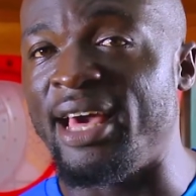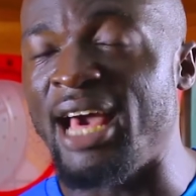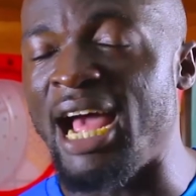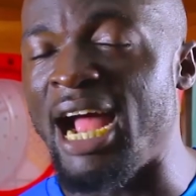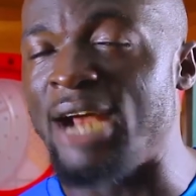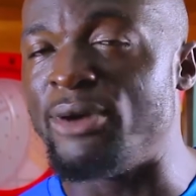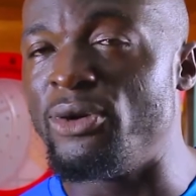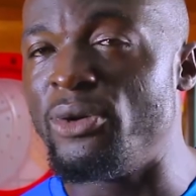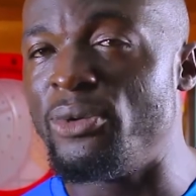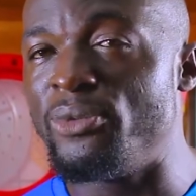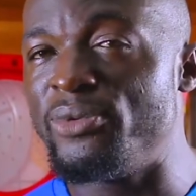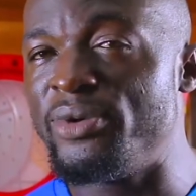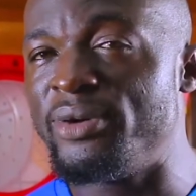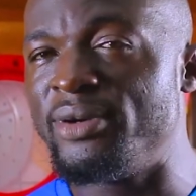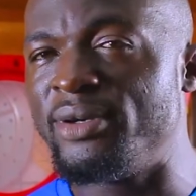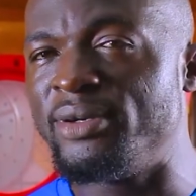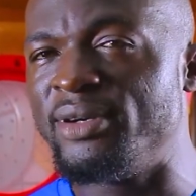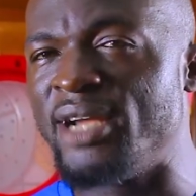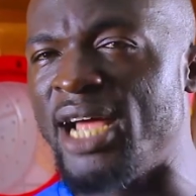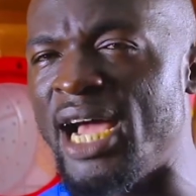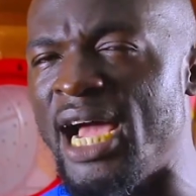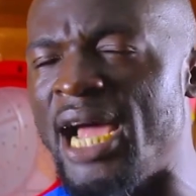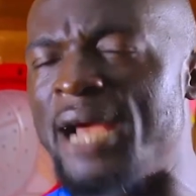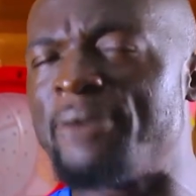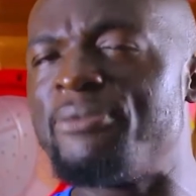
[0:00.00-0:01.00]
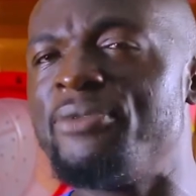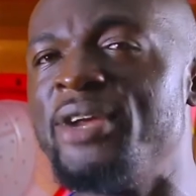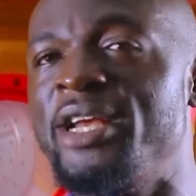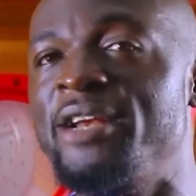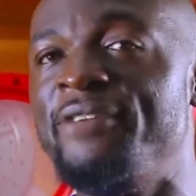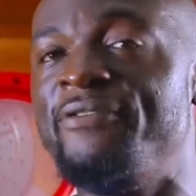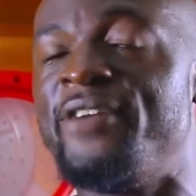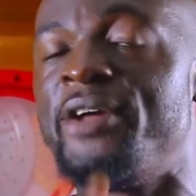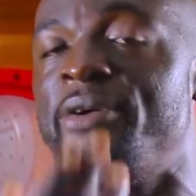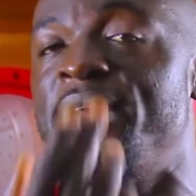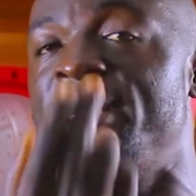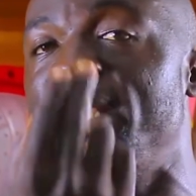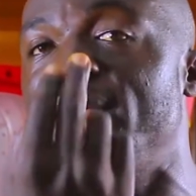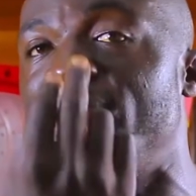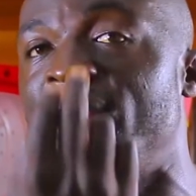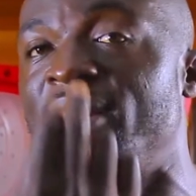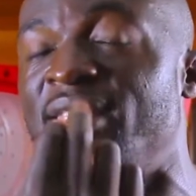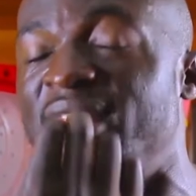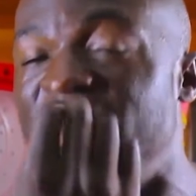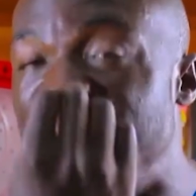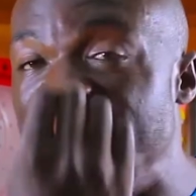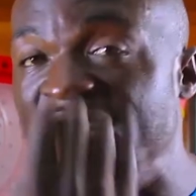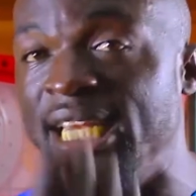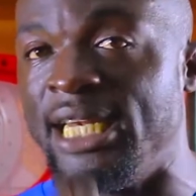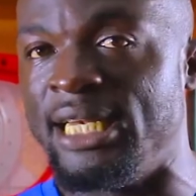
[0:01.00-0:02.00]
are really very
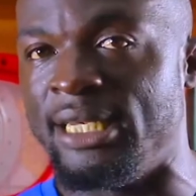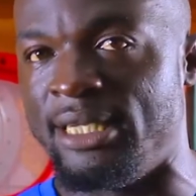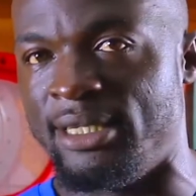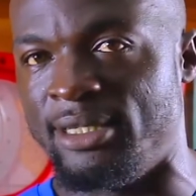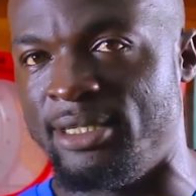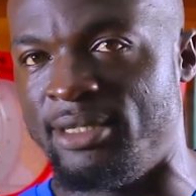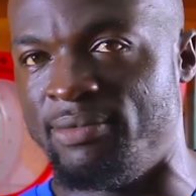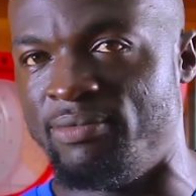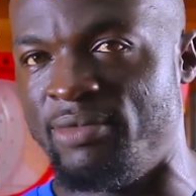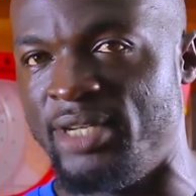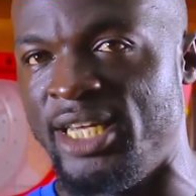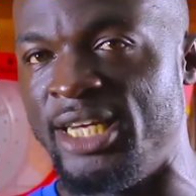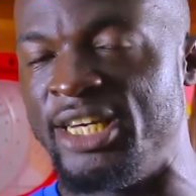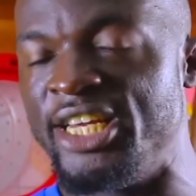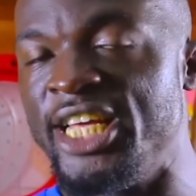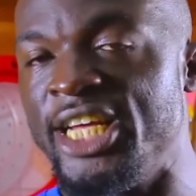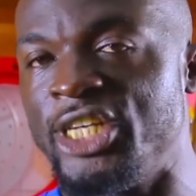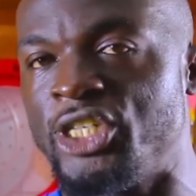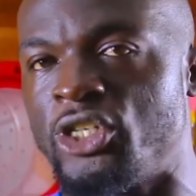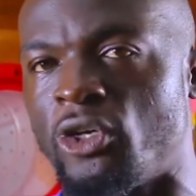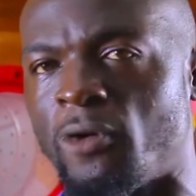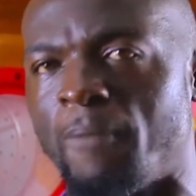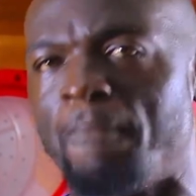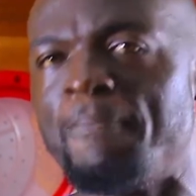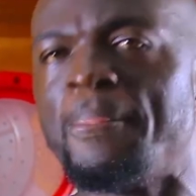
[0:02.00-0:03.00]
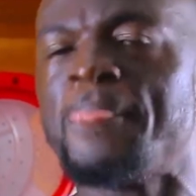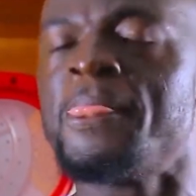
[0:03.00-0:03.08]
lean in nature.